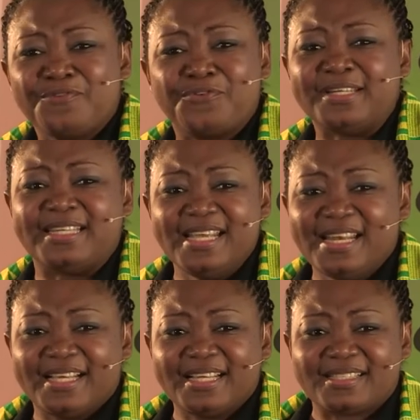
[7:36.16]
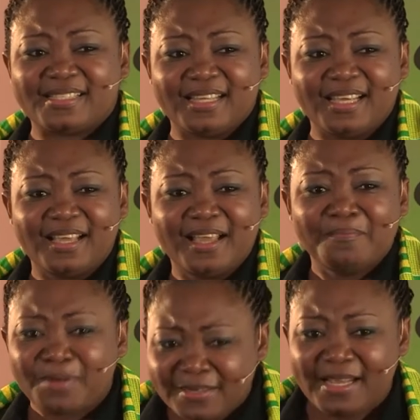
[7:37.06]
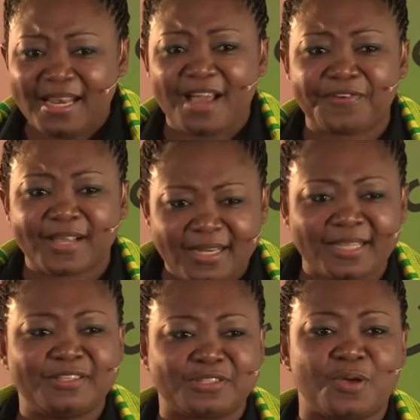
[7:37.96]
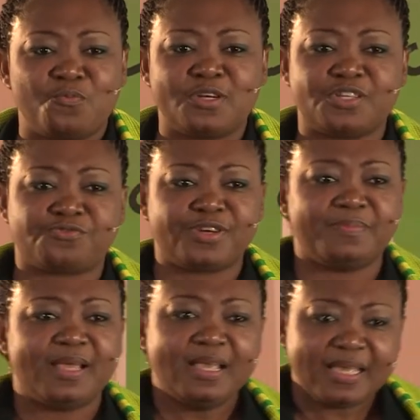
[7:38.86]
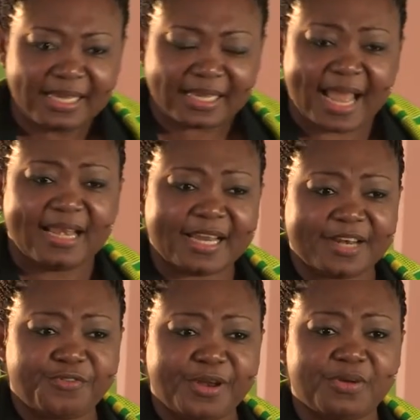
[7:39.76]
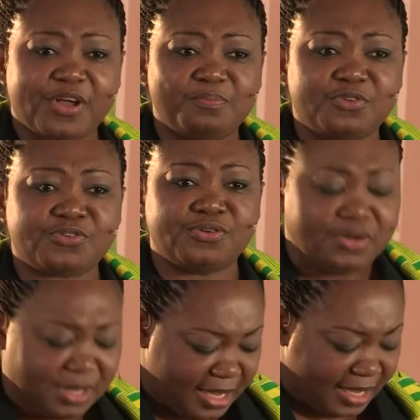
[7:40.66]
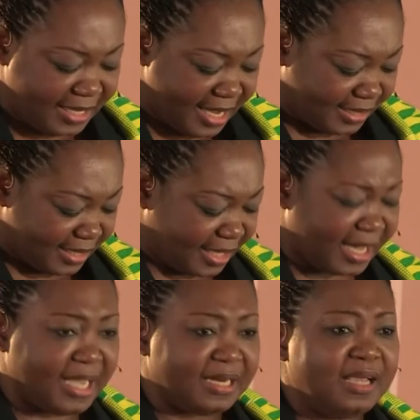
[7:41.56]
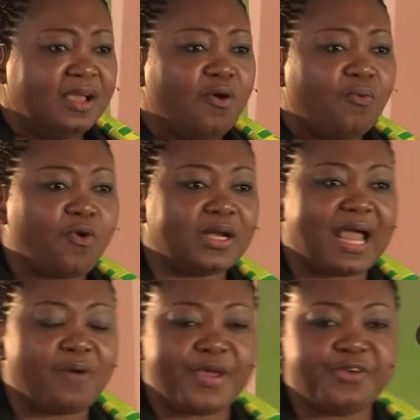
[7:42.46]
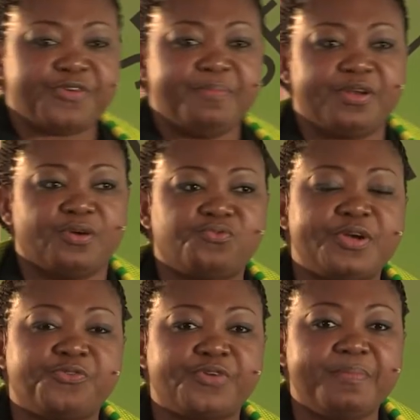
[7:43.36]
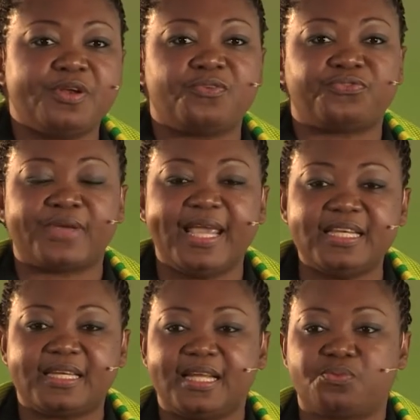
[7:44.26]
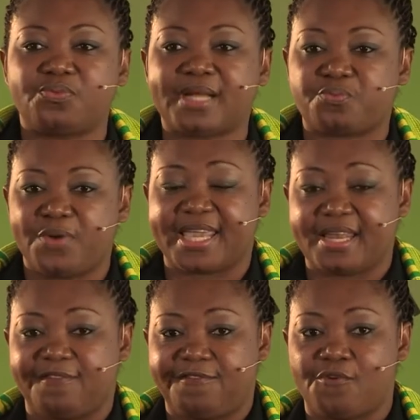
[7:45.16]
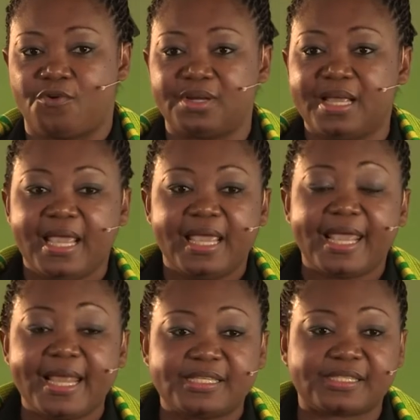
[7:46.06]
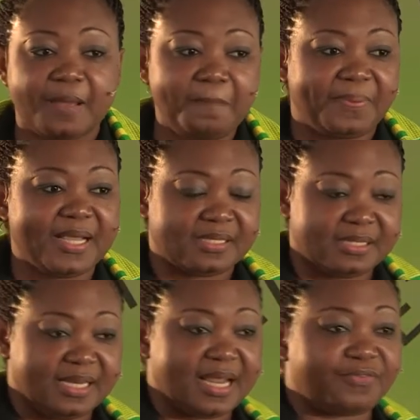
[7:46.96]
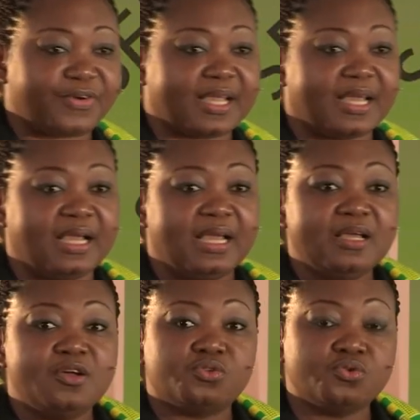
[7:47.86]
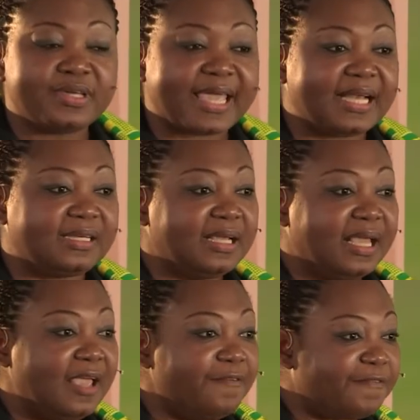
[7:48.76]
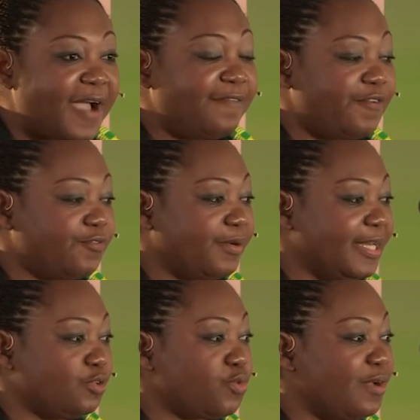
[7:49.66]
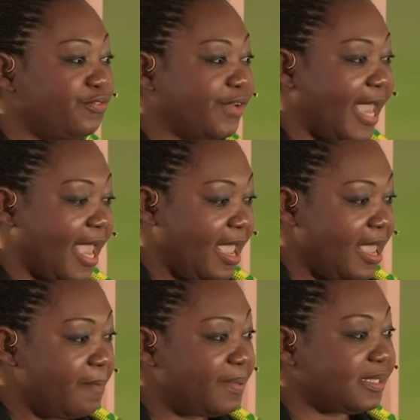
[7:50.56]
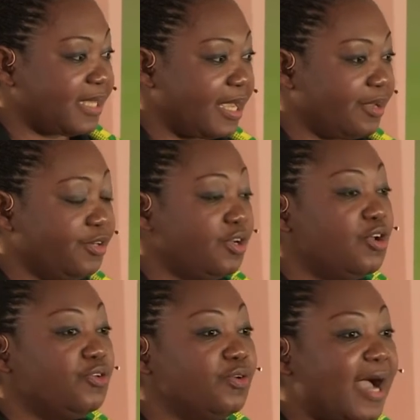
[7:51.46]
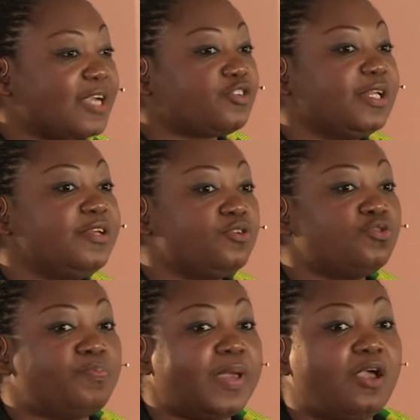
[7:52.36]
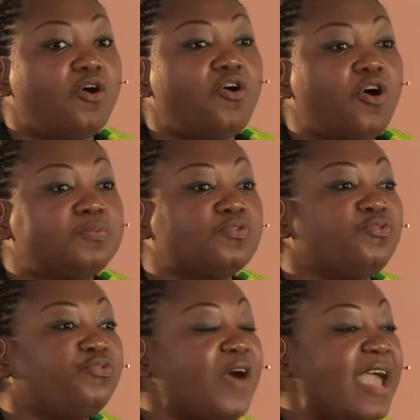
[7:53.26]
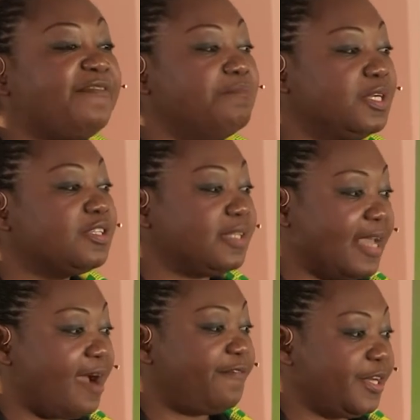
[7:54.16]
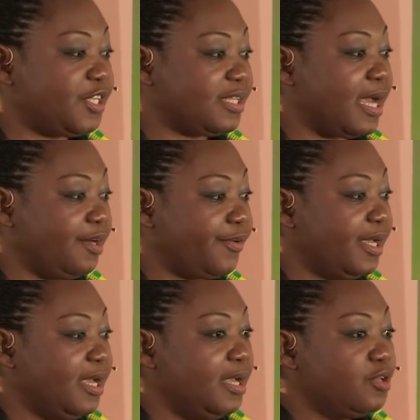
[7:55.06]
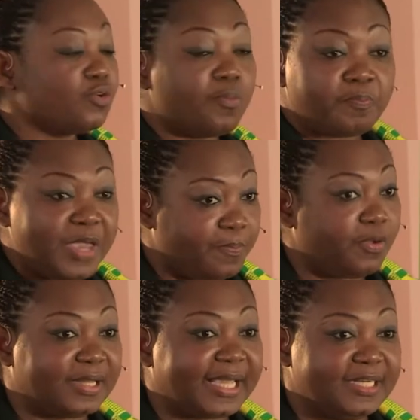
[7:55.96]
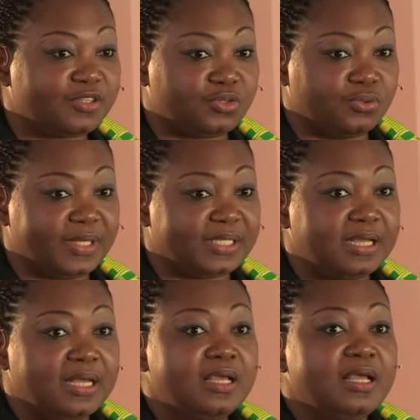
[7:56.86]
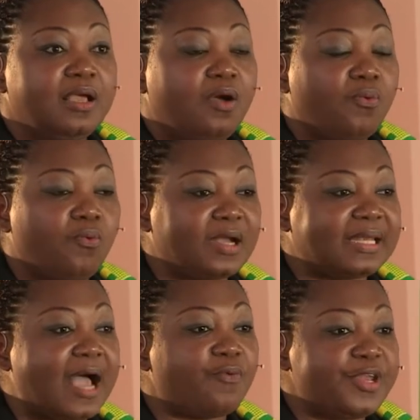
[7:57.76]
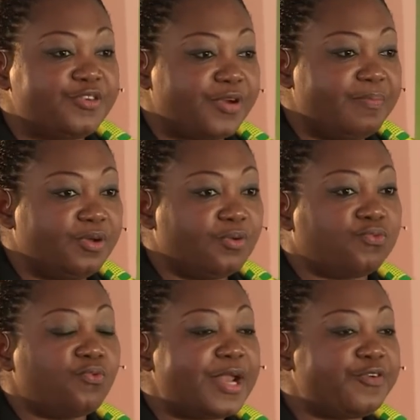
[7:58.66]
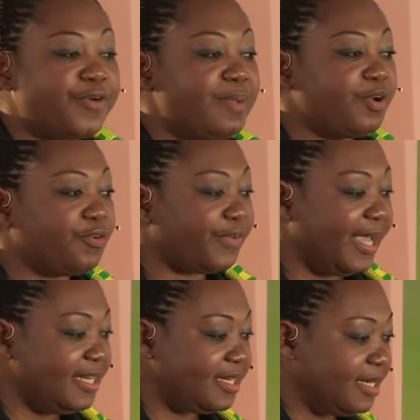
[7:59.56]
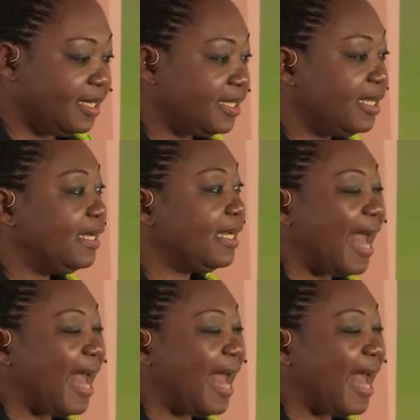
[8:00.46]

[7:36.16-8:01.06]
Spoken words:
for dinner yesterday, but in Africa that is someone's dream. Can that dream come true? Yes, it can. What are we dreaming of? We're dreaming of internet that we can afford. In some places in Africa, to get a 512K per second, you actually need to pay up to 5 months the average salary. So people can't do it. What are we dreaming of? We're dreaming of internet that